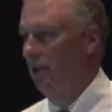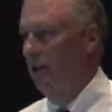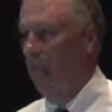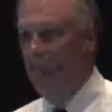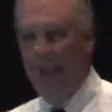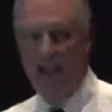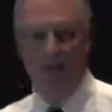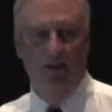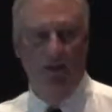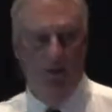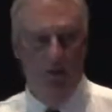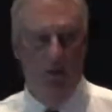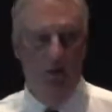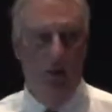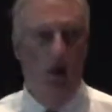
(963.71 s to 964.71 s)
and having
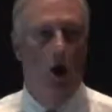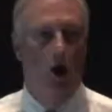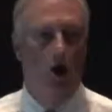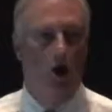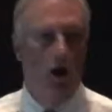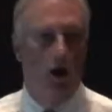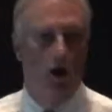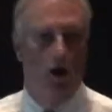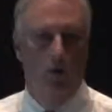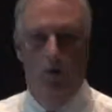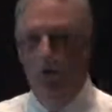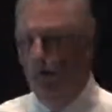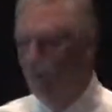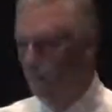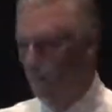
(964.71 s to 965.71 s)
their logo
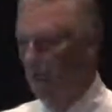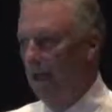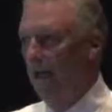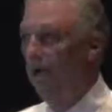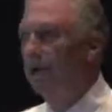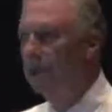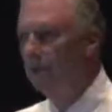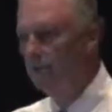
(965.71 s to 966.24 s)
print